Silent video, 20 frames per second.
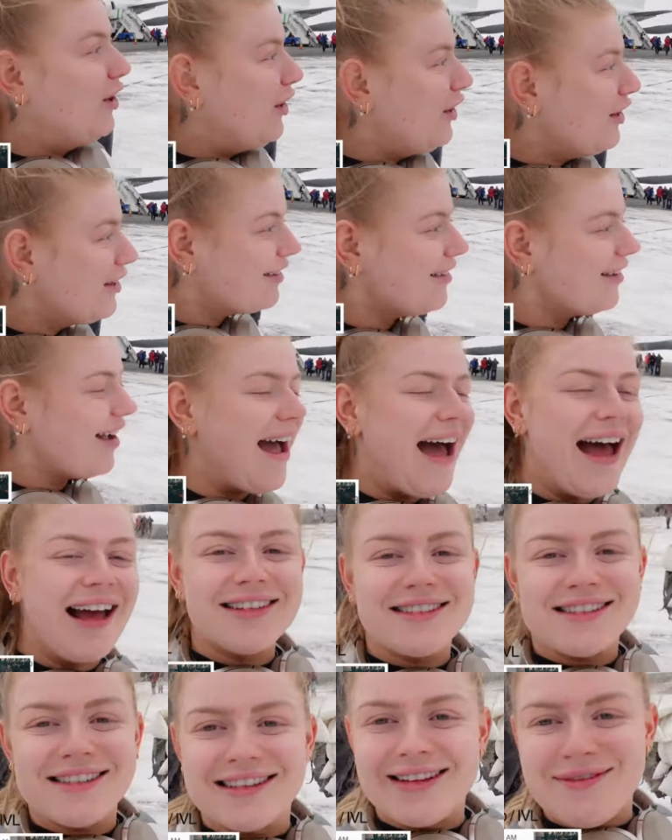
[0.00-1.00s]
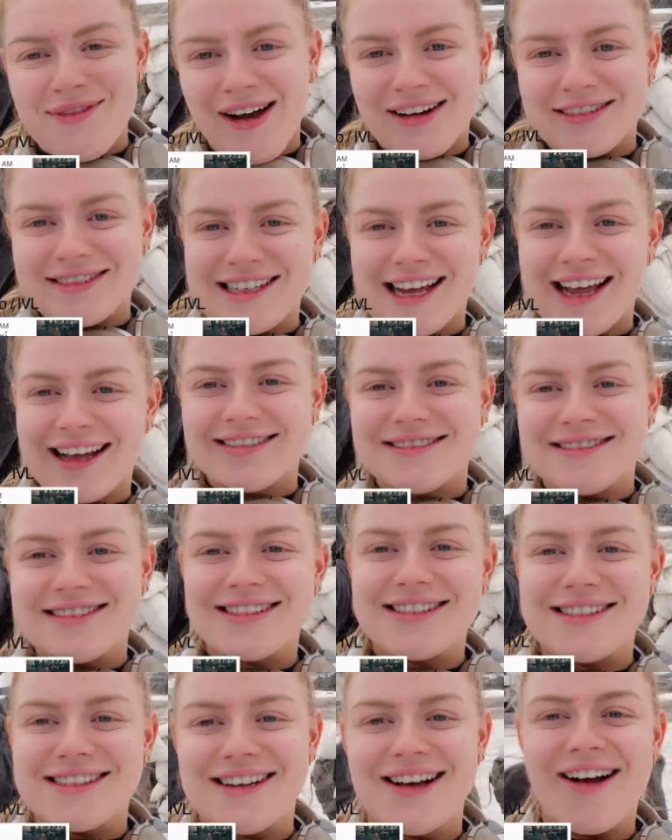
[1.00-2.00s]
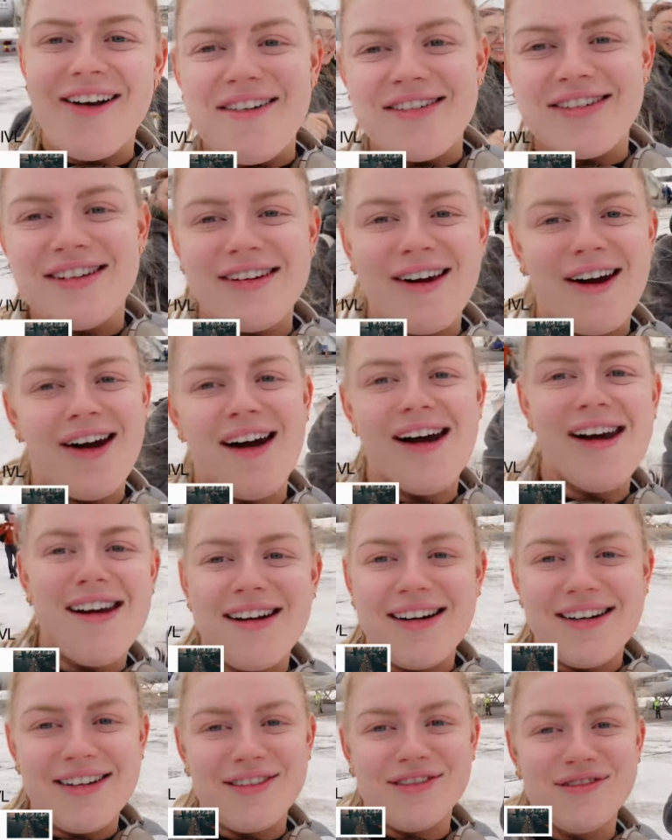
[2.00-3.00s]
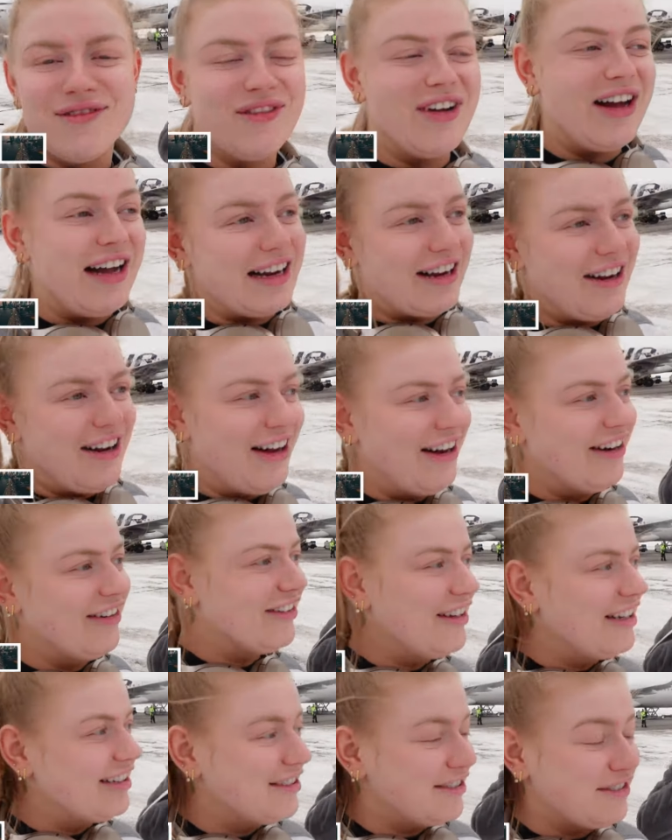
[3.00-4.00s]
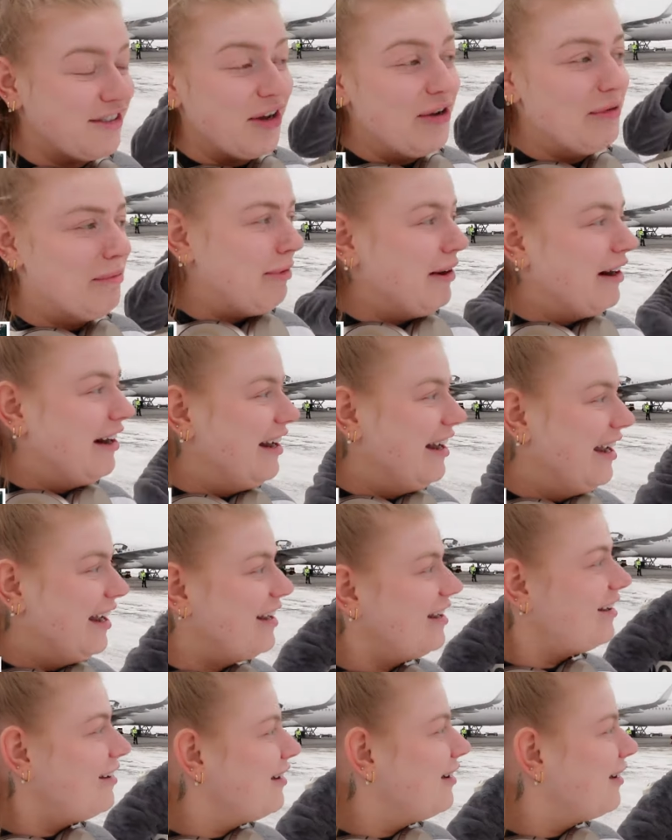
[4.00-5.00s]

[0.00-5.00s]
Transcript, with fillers: Look at the mountains. I can't, it's so pretty.